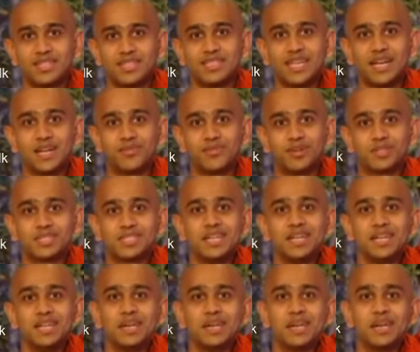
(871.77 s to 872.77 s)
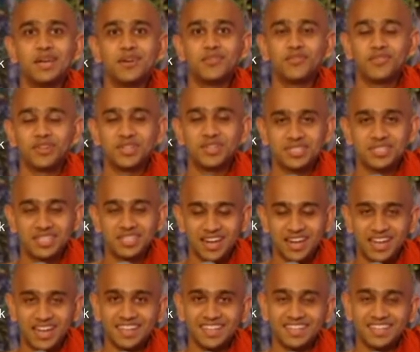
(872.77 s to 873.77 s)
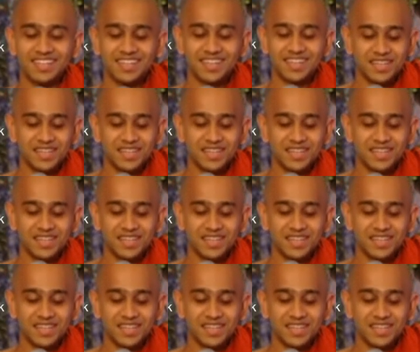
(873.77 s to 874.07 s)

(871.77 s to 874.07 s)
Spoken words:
That was the first lie.